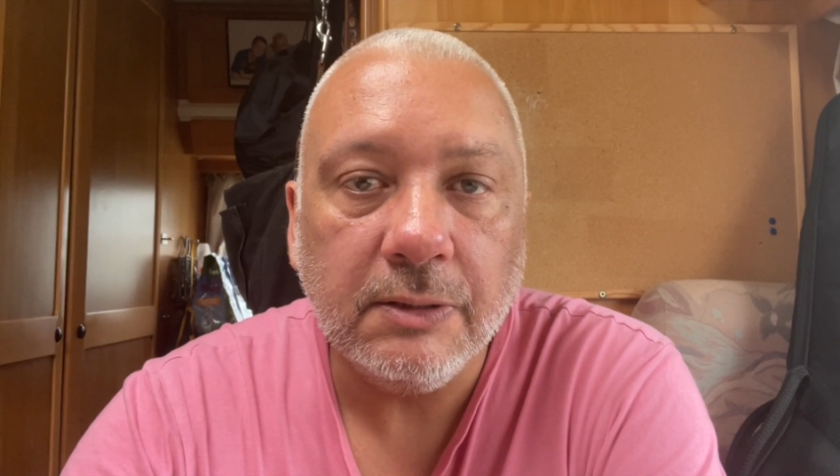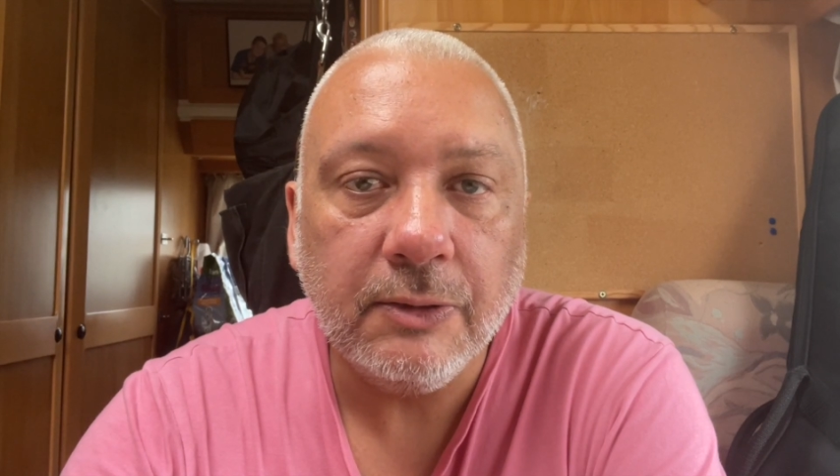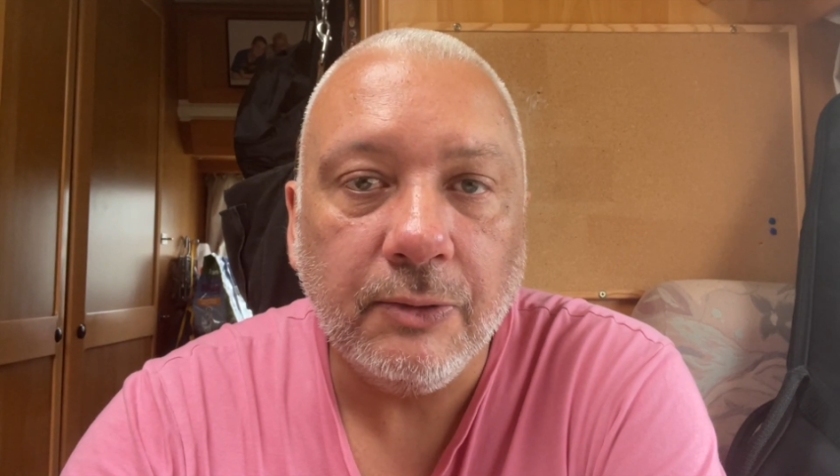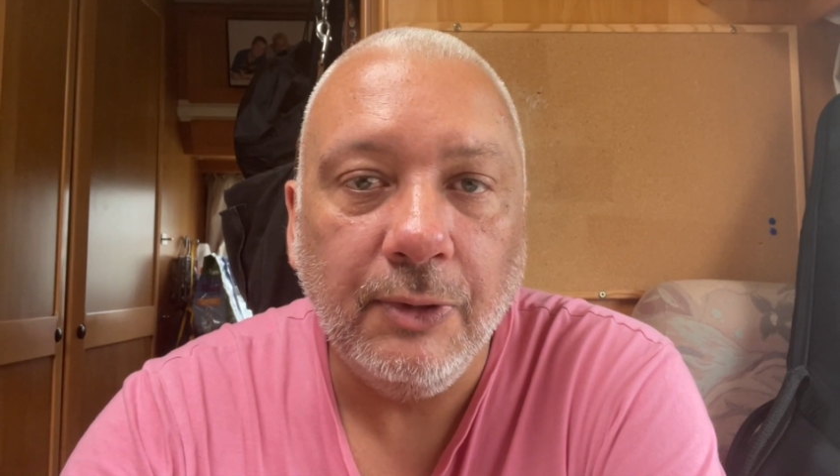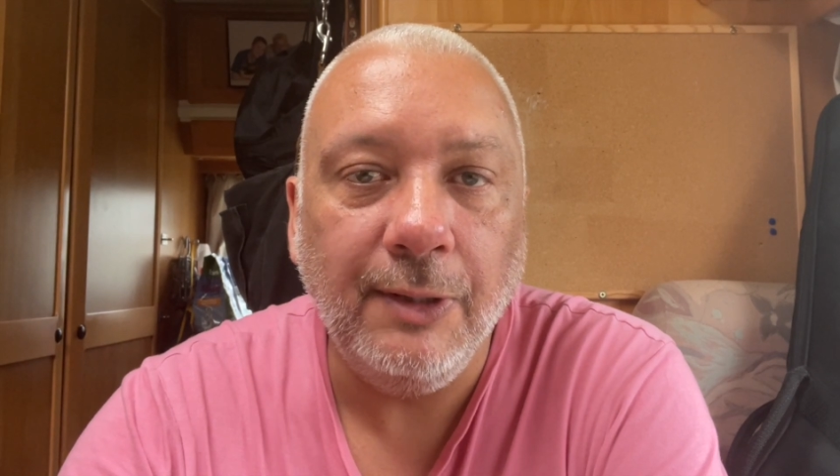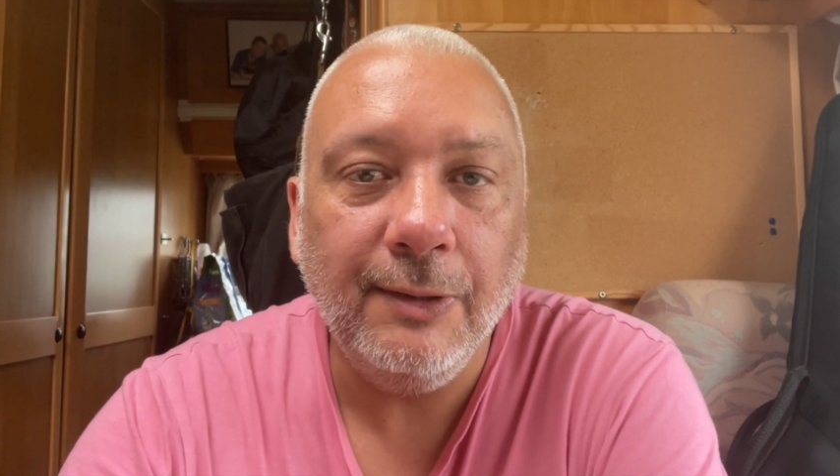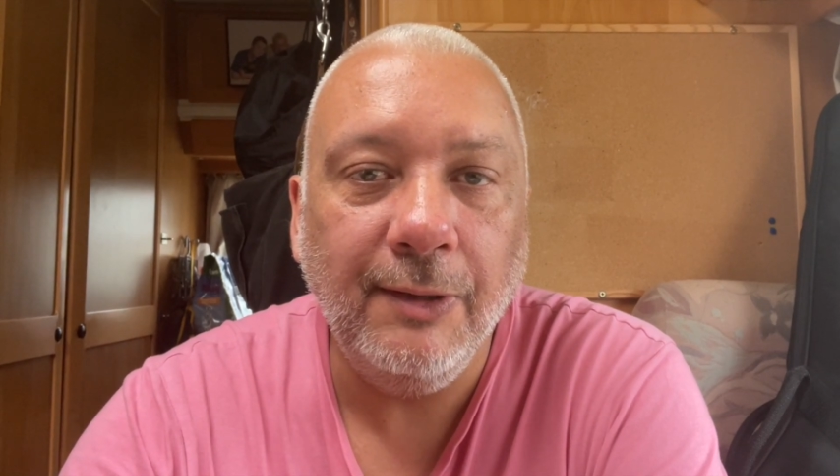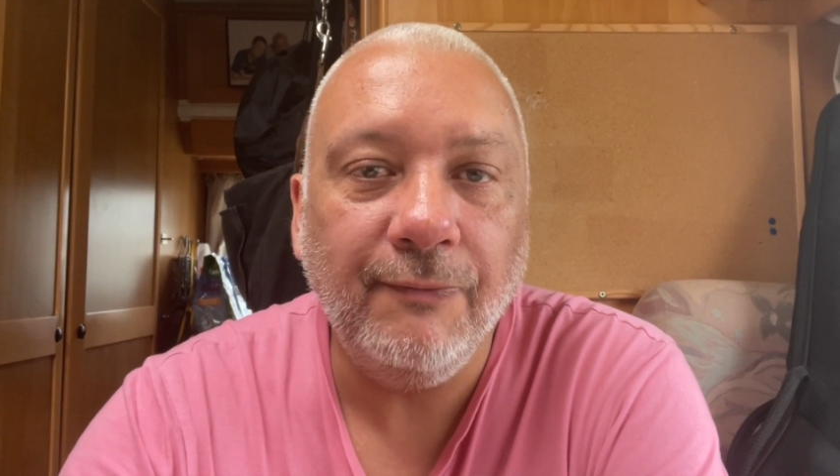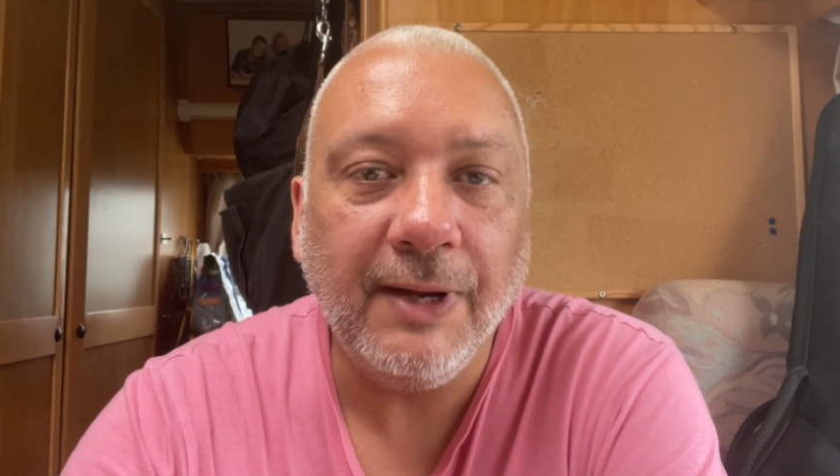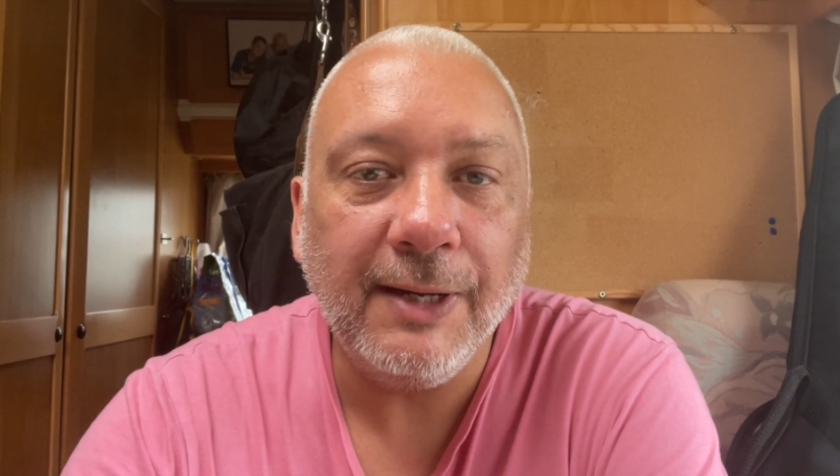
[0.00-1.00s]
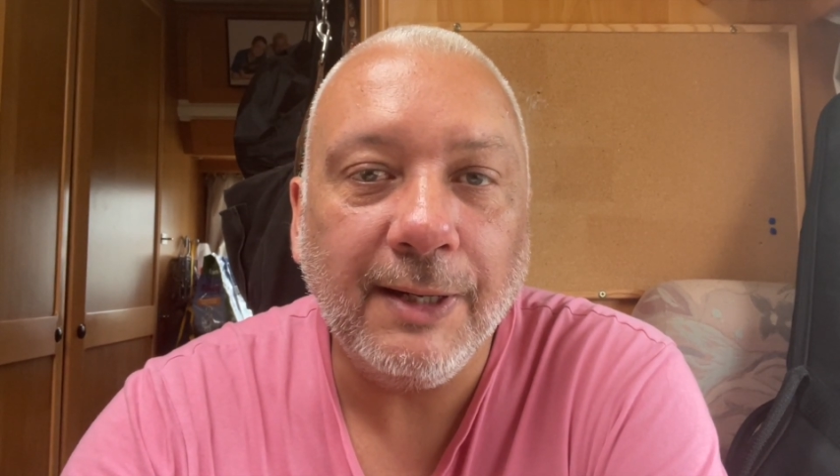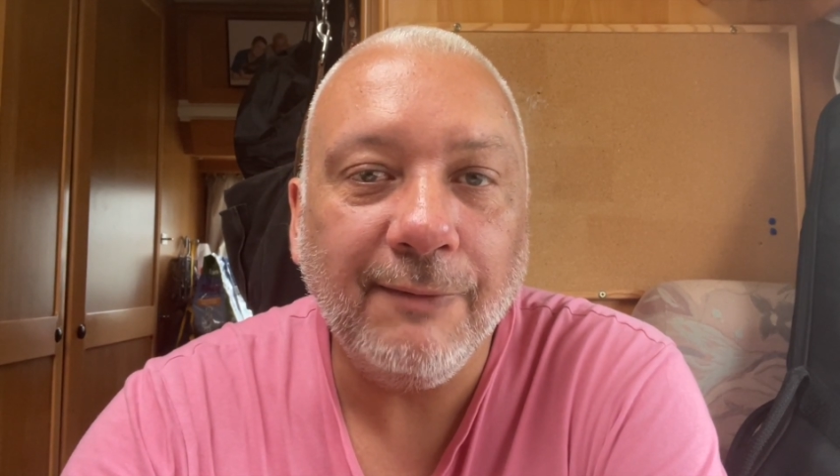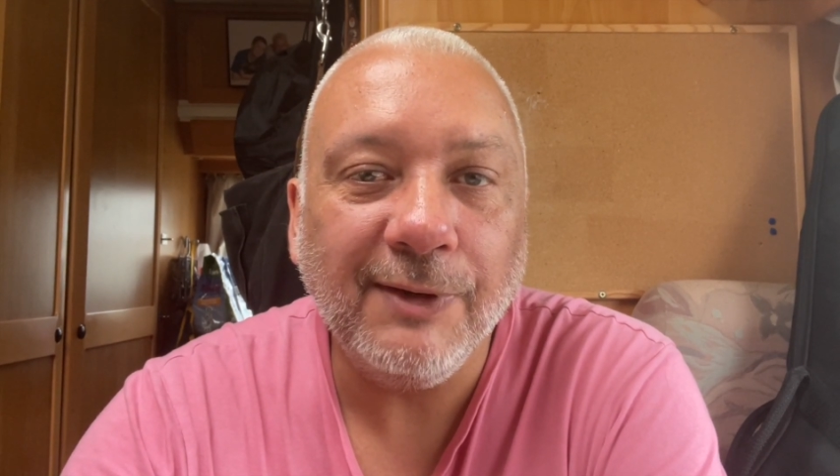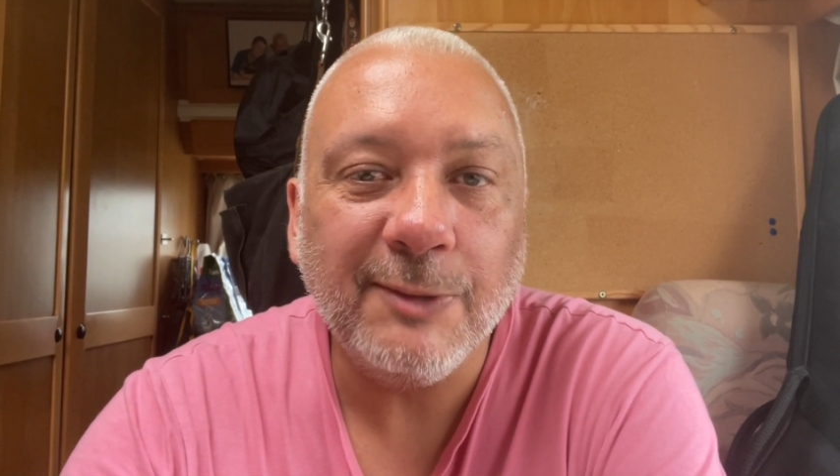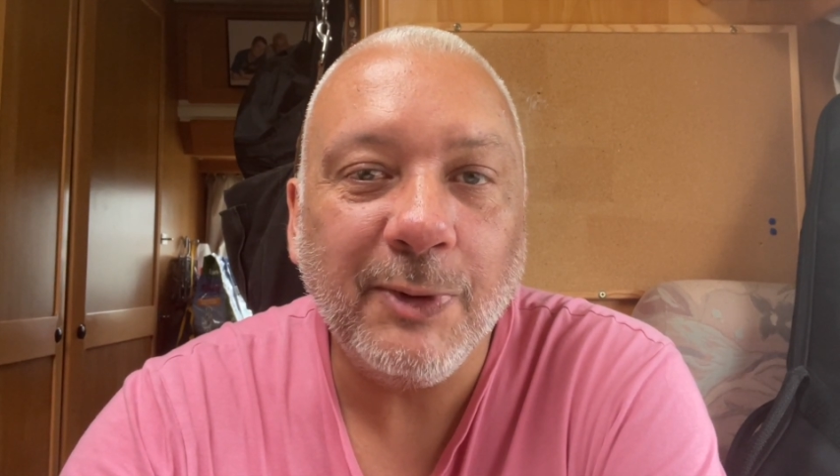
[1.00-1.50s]
to the van
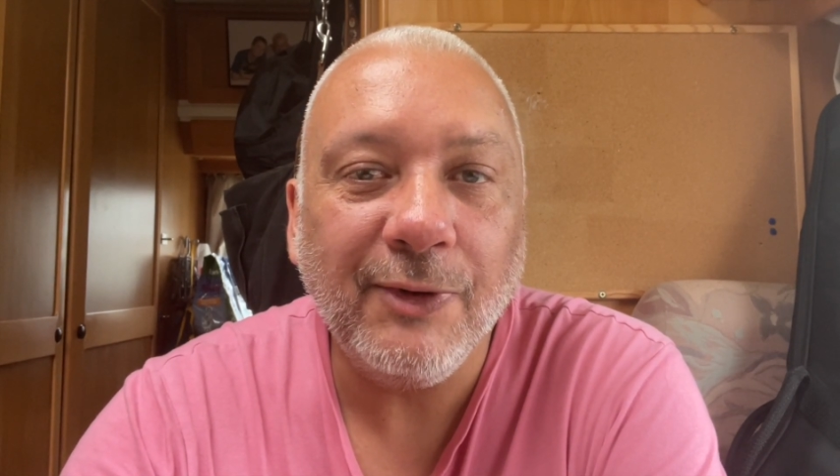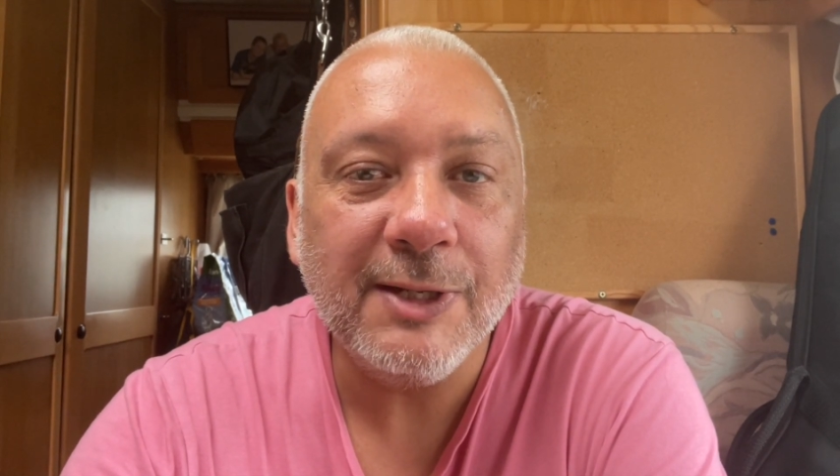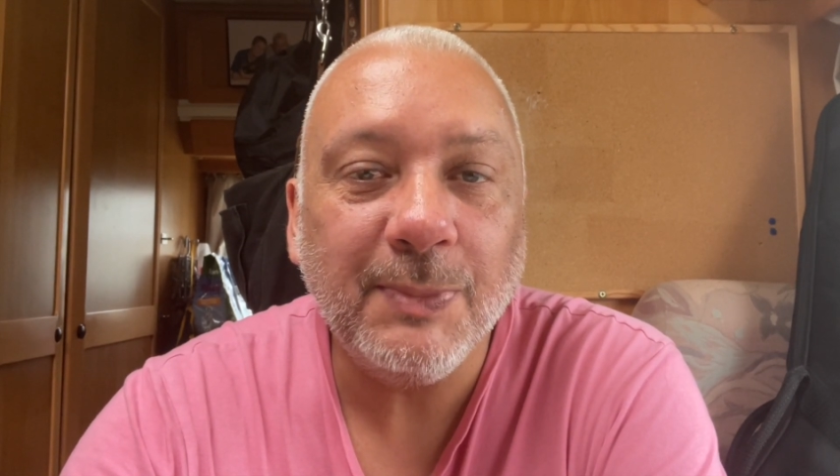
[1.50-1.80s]
life experience,